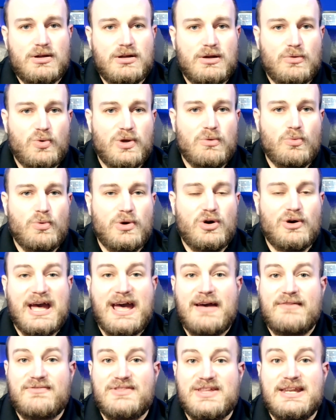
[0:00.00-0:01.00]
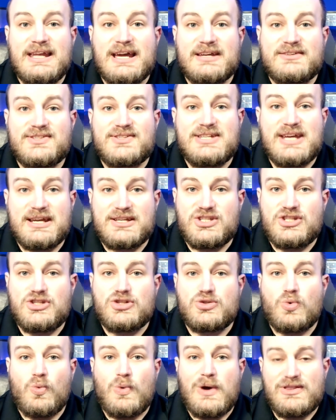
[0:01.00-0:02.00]
We will have the next
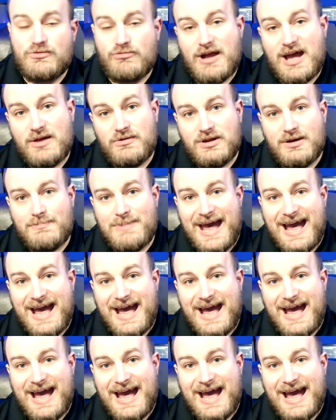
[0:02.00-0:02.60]
Texas Weather Roundup